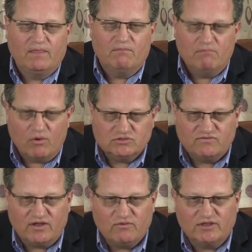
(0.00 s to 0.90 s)
Most
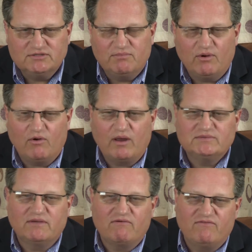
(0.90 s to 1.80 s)
fundraising
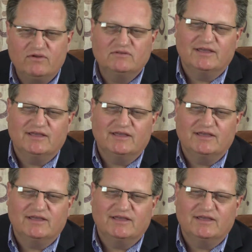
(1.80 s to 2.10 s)
programs have a field